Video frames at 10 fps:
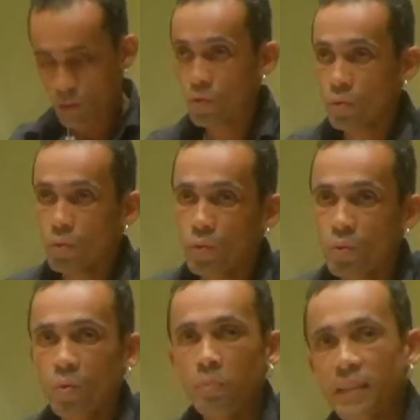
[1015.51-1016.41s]

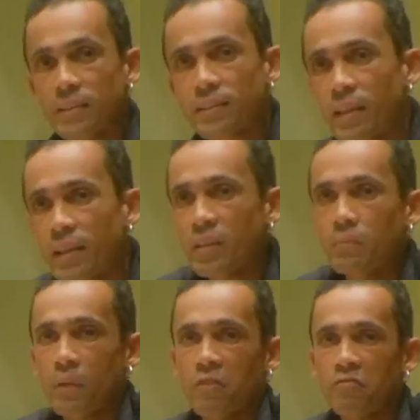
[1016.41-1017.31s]
to maintain
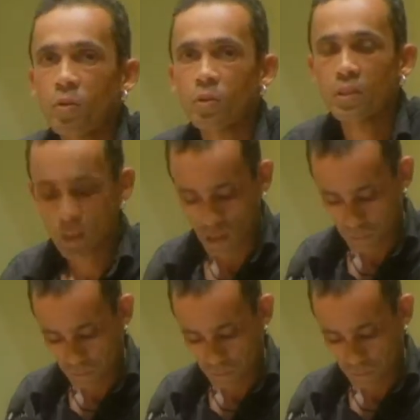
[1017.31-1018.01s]
my focus